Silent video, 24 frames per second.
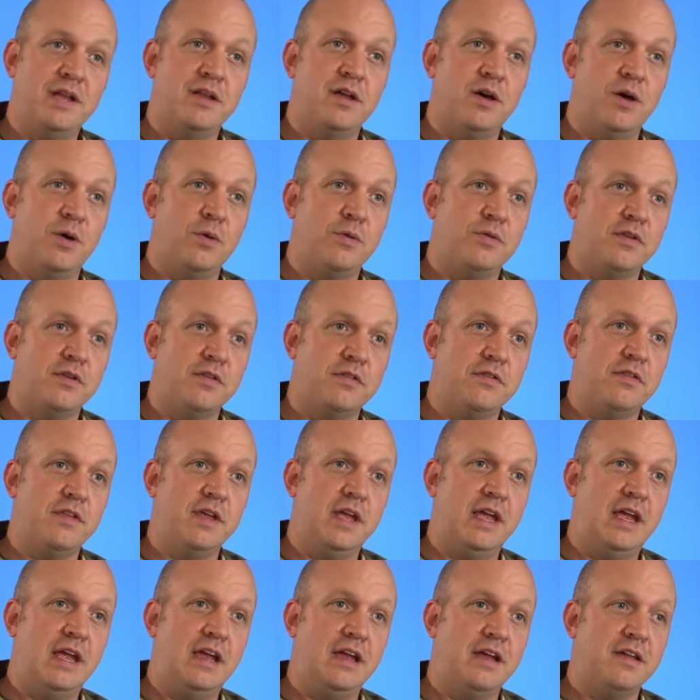know that
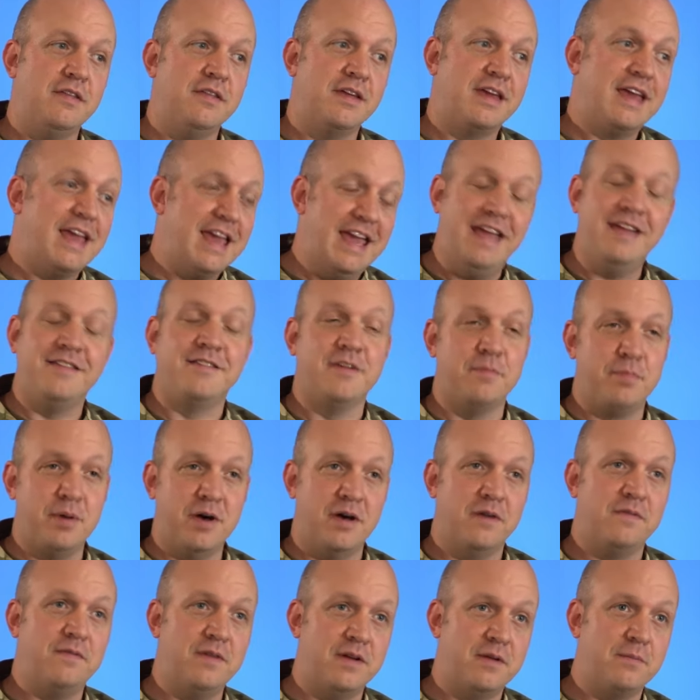the key to
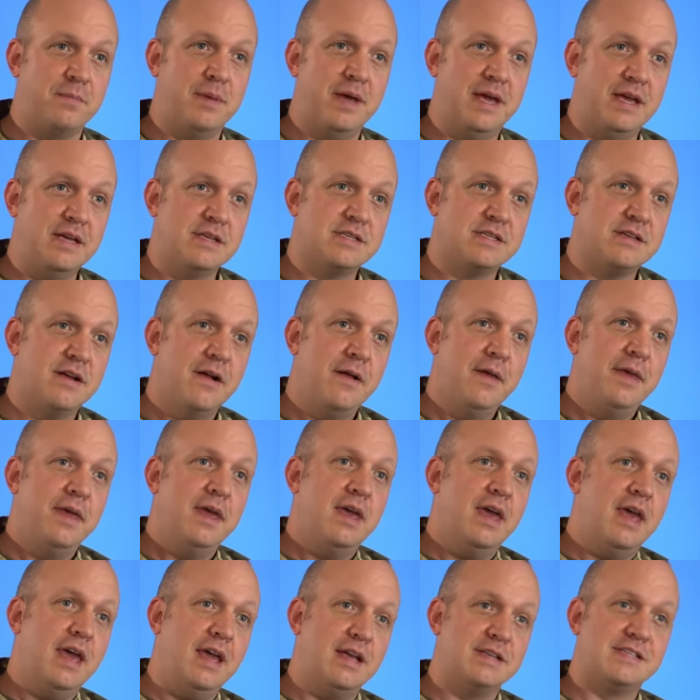perfect peace
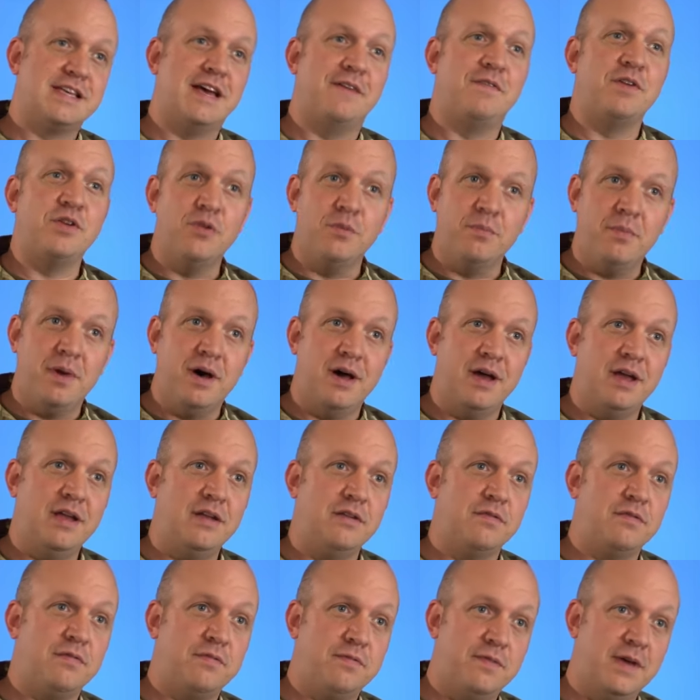is having your
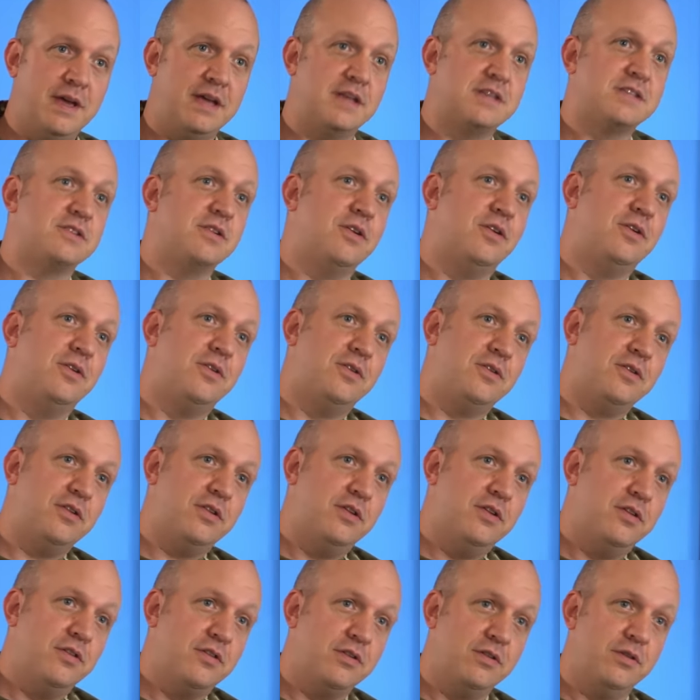mind fixed
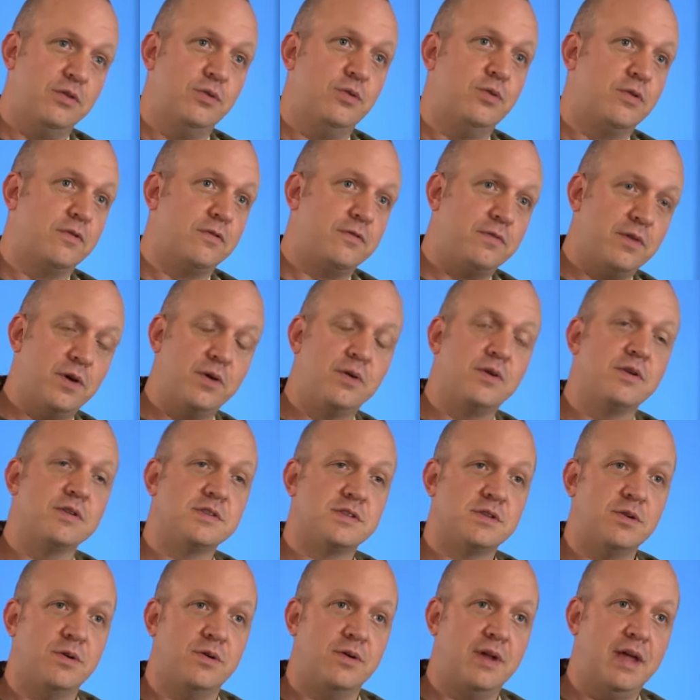on the Lord,
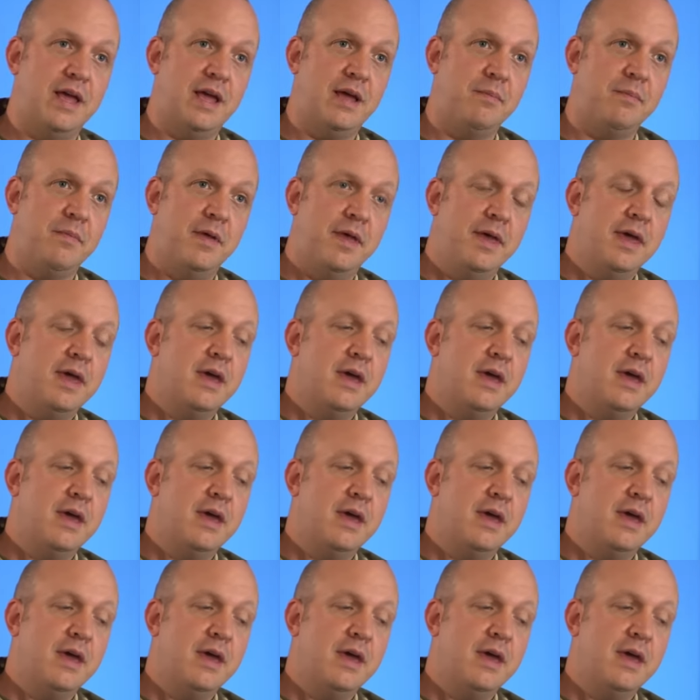focused on him.